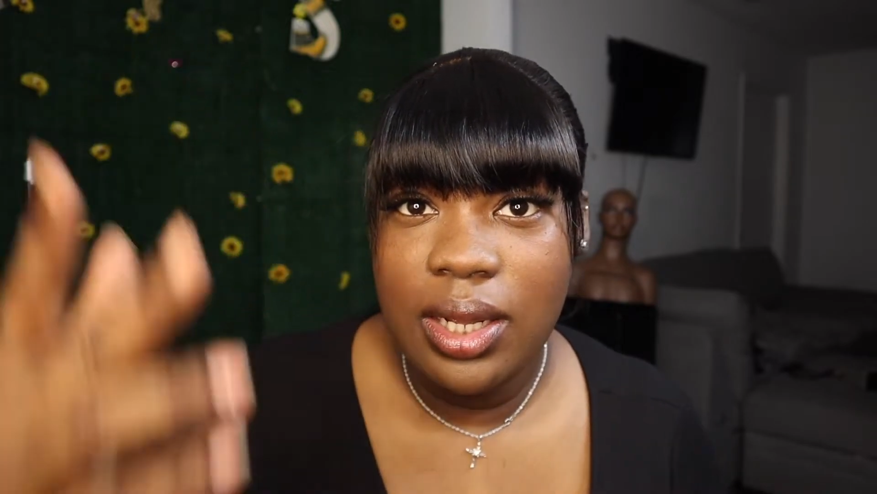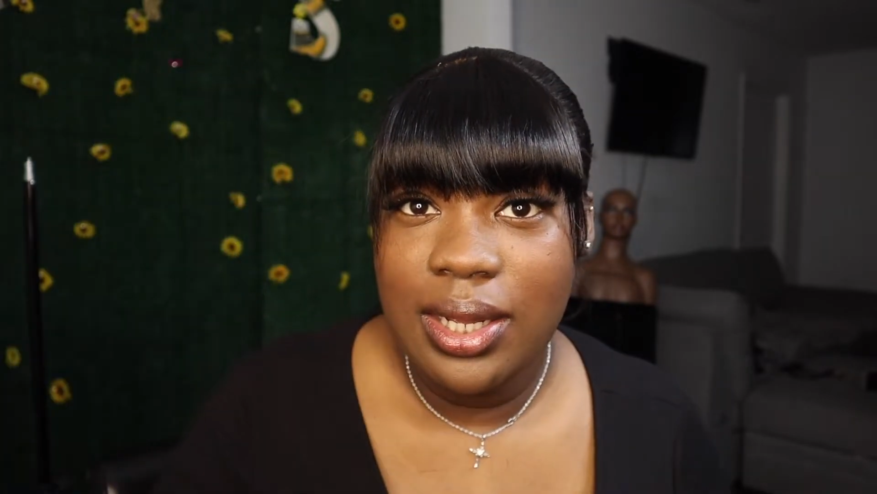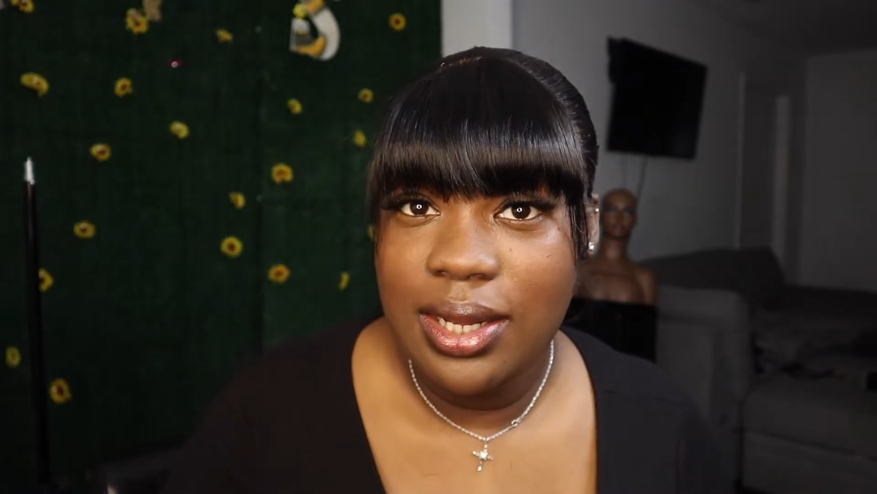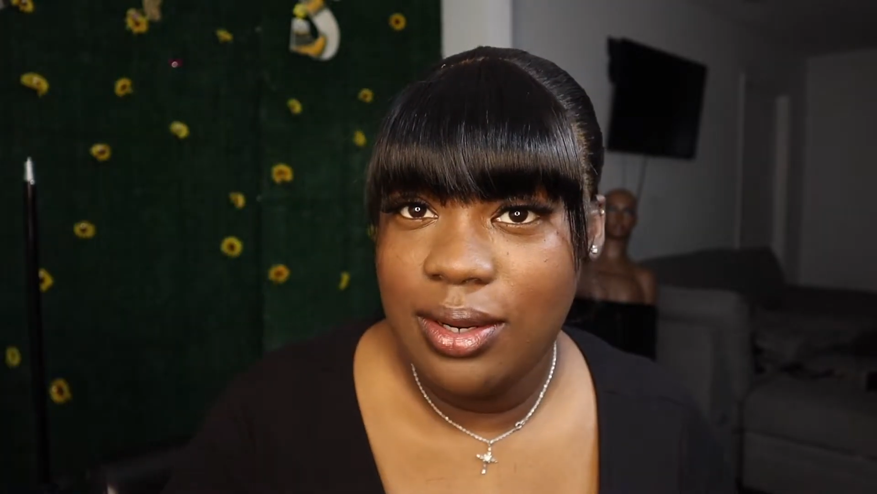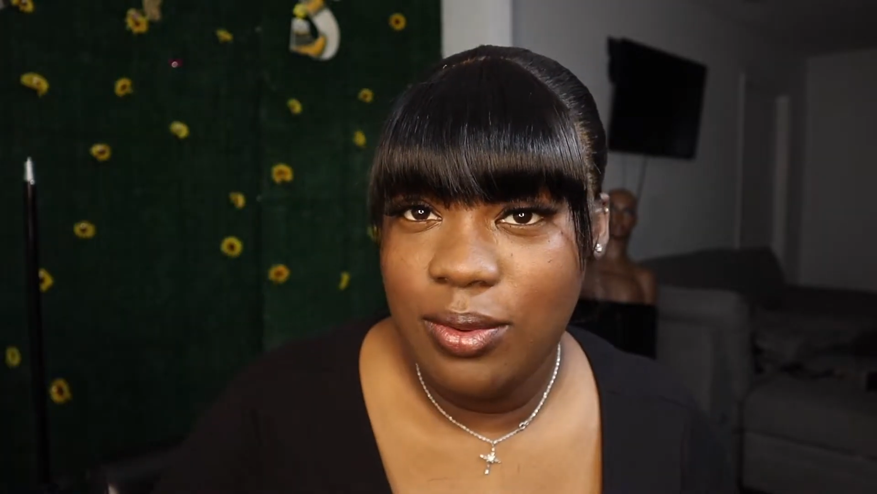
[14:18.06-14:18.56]

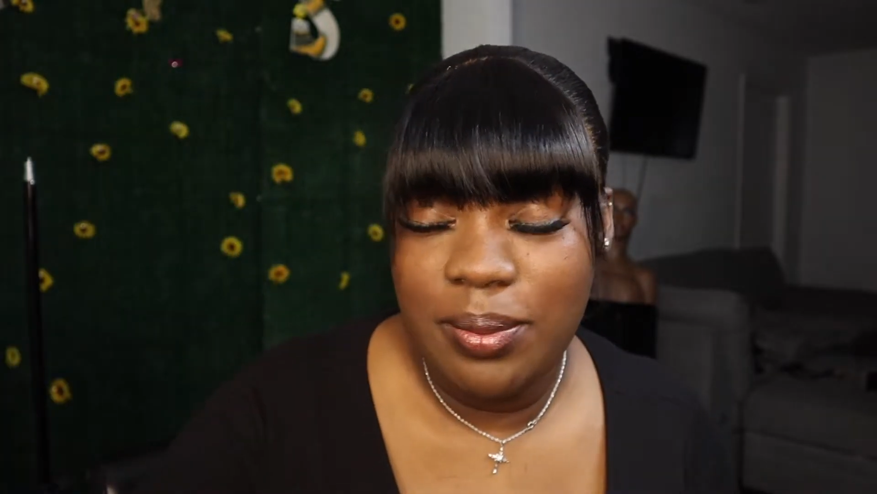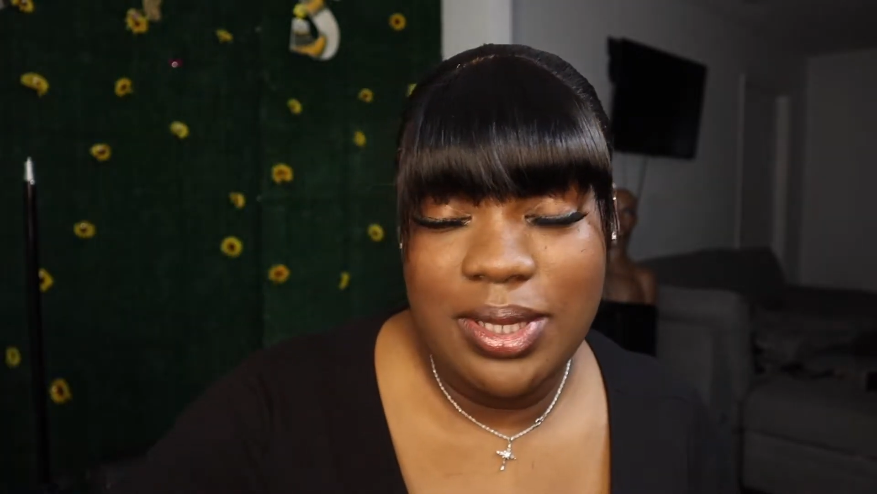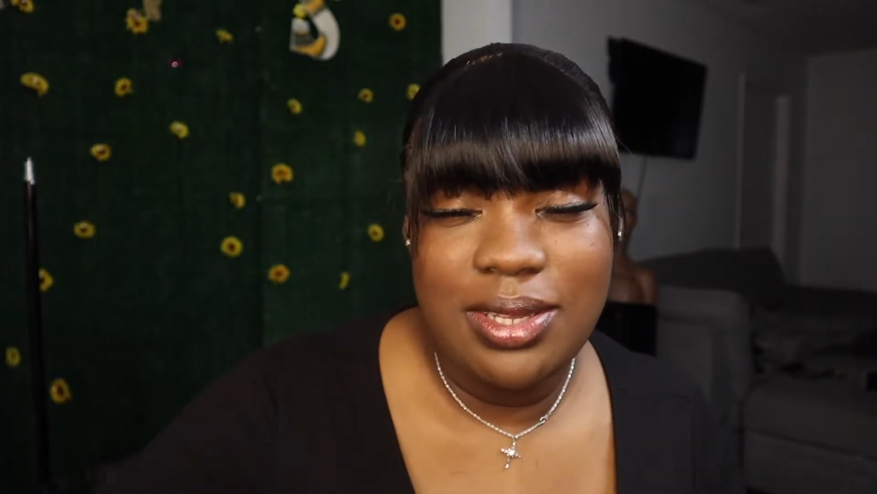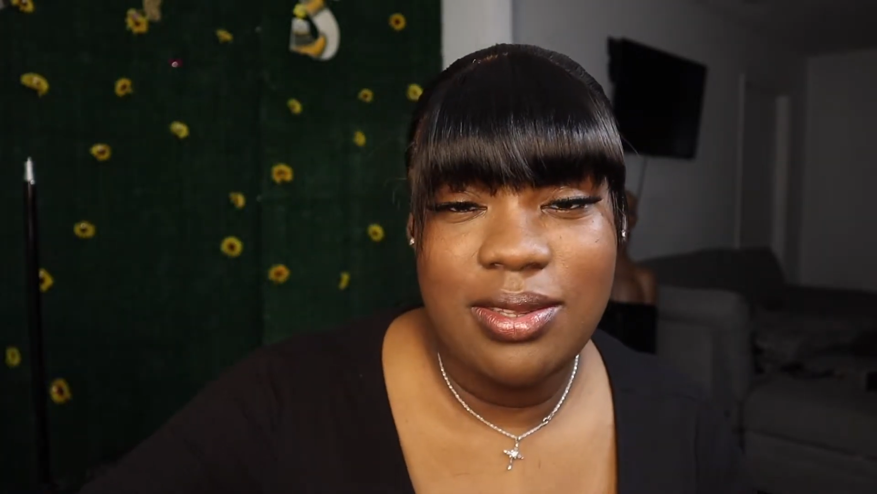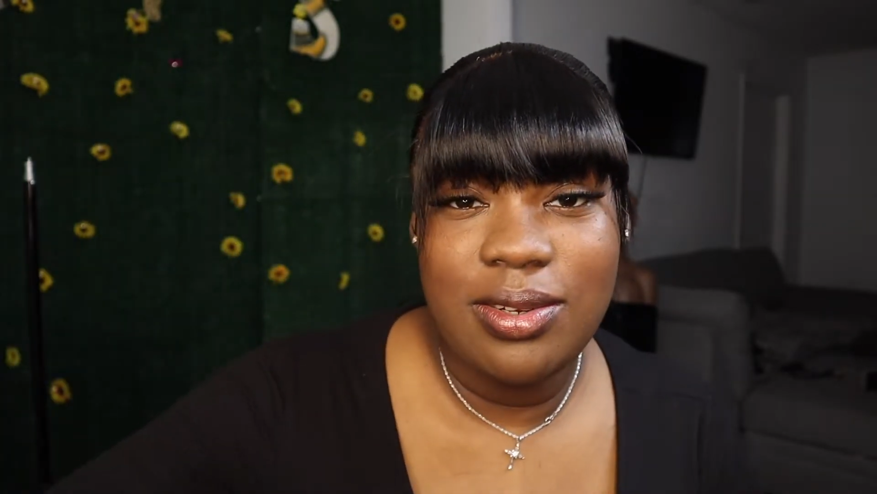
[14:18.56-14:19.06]
cut it with my
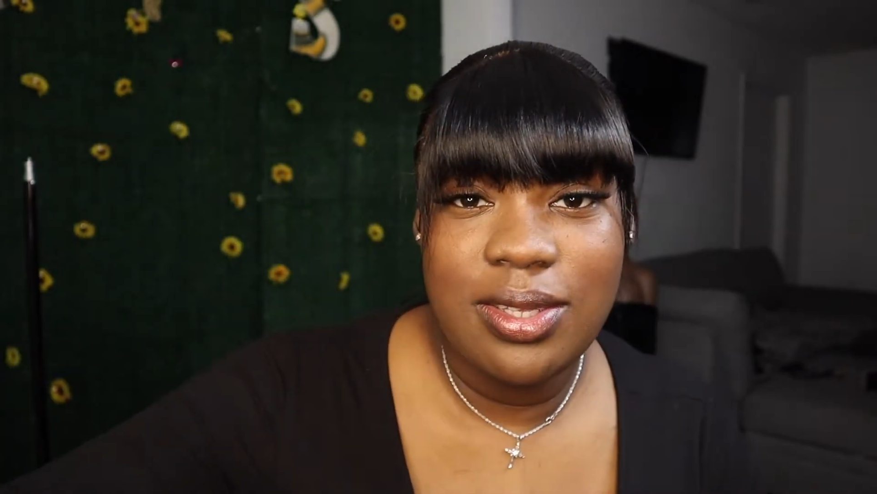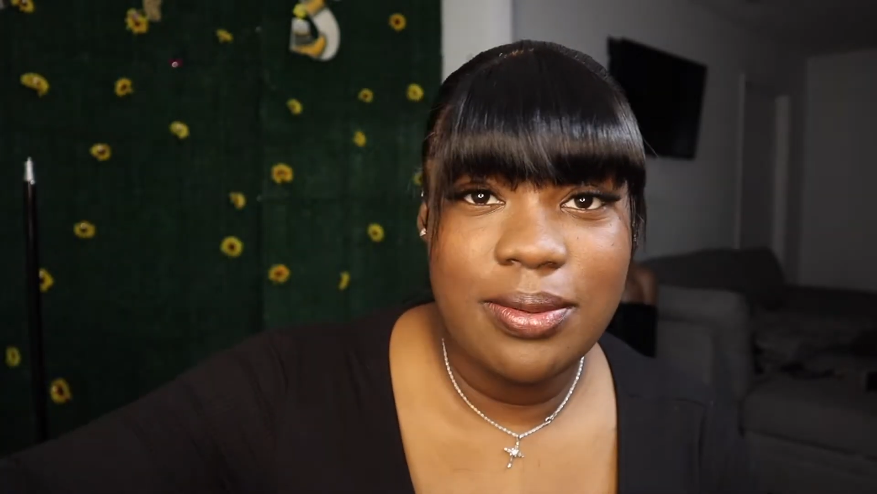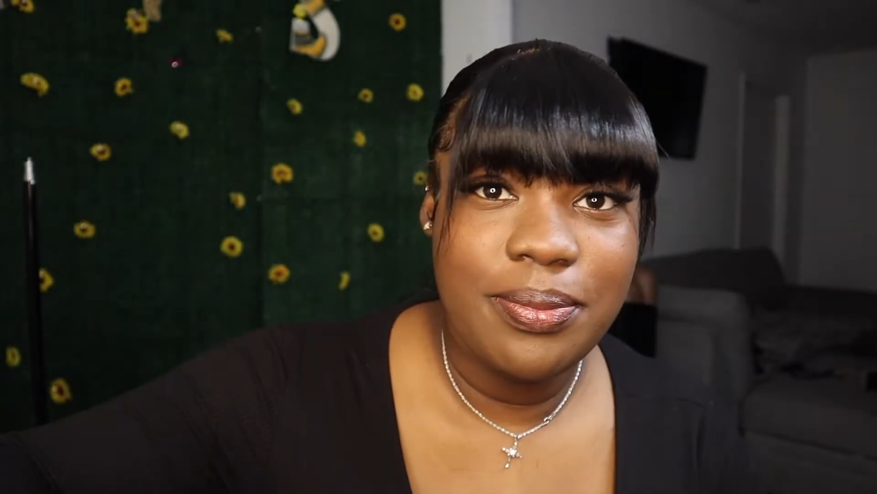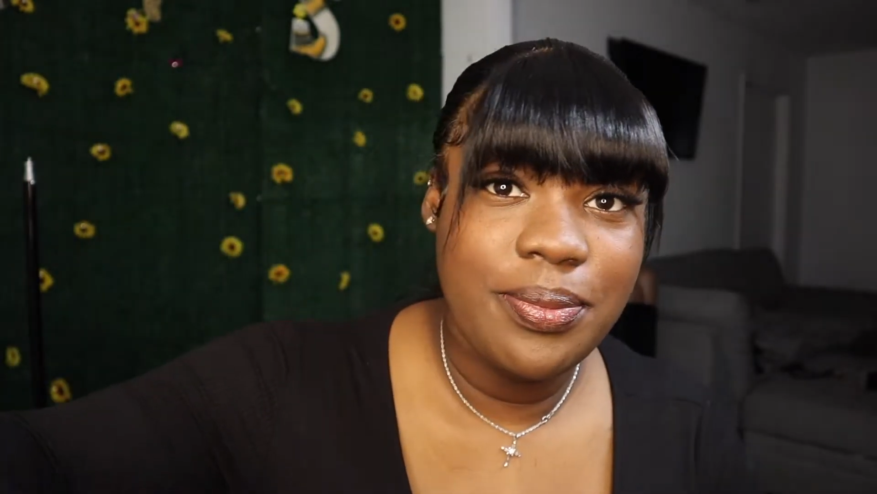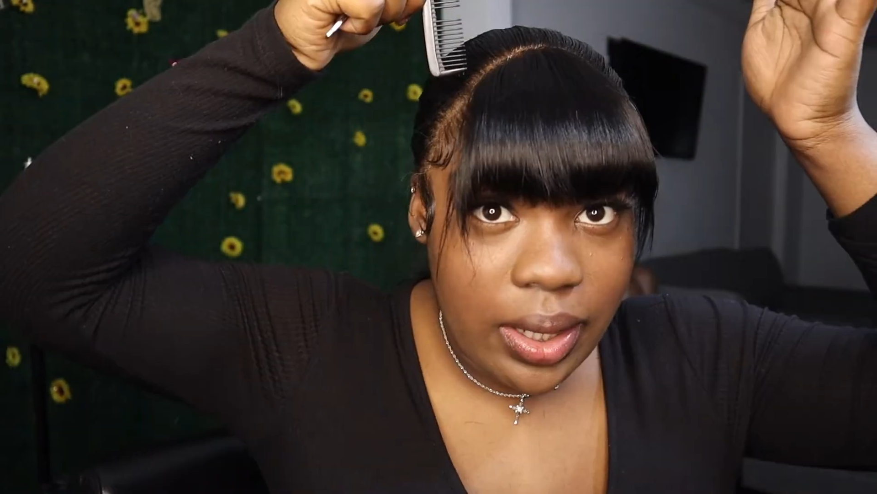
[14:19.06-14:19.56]
scissors.
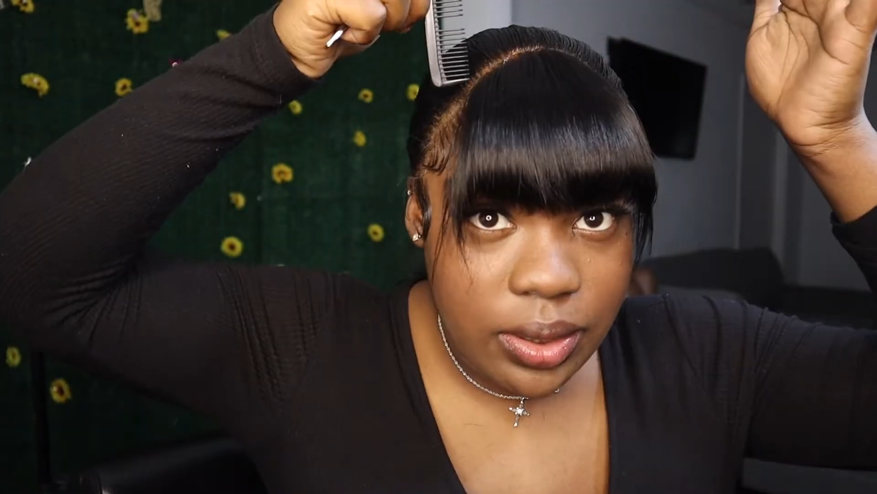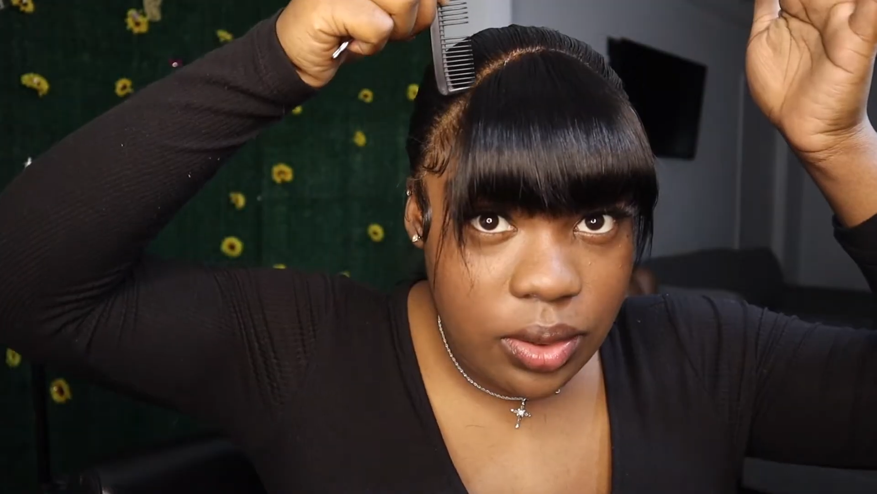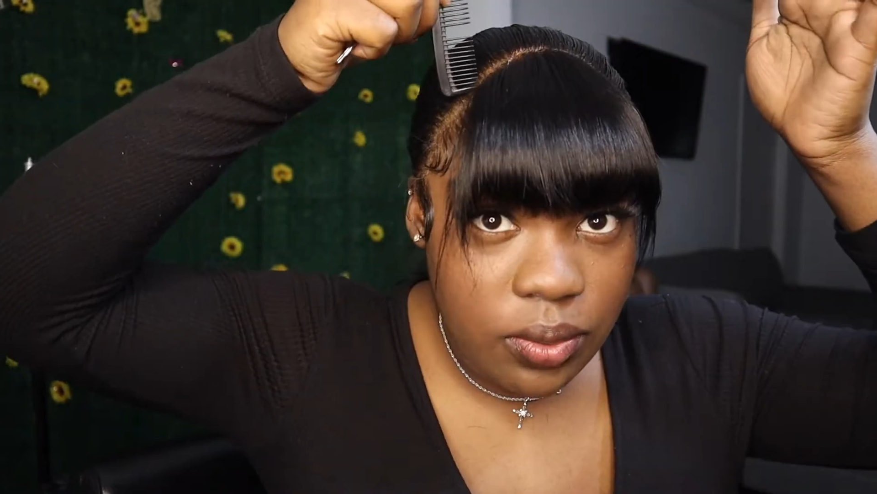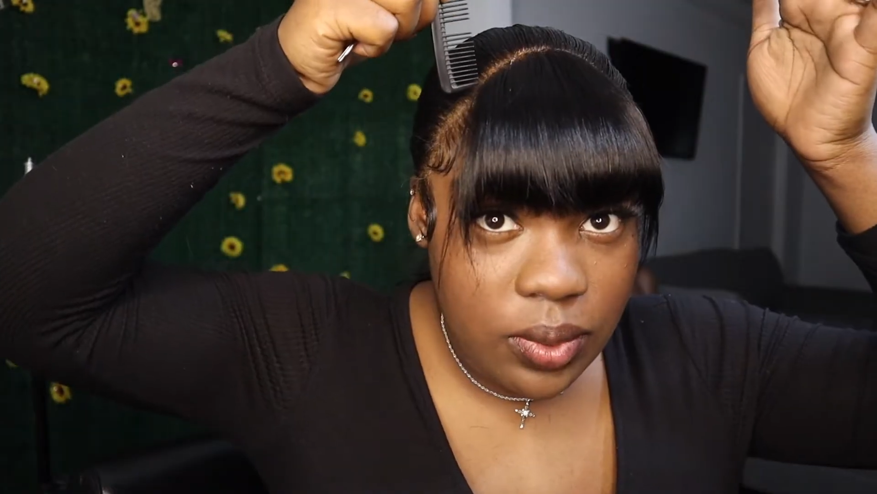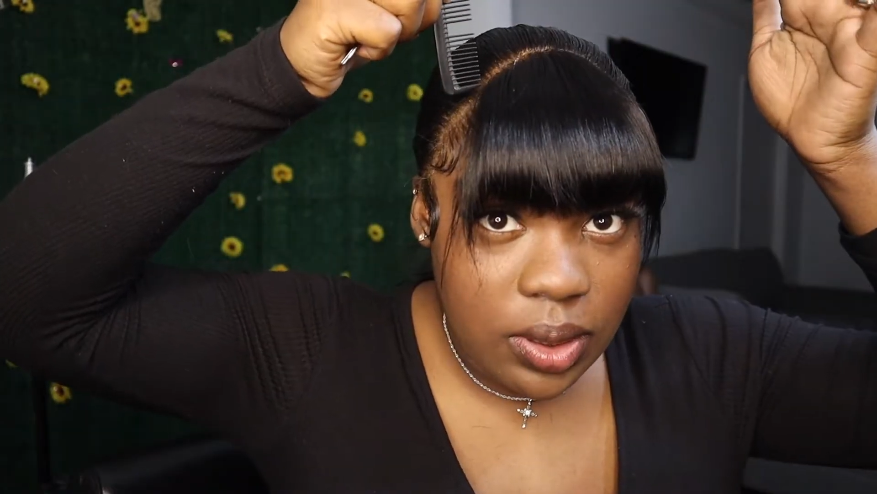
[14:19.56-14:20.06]
I don't want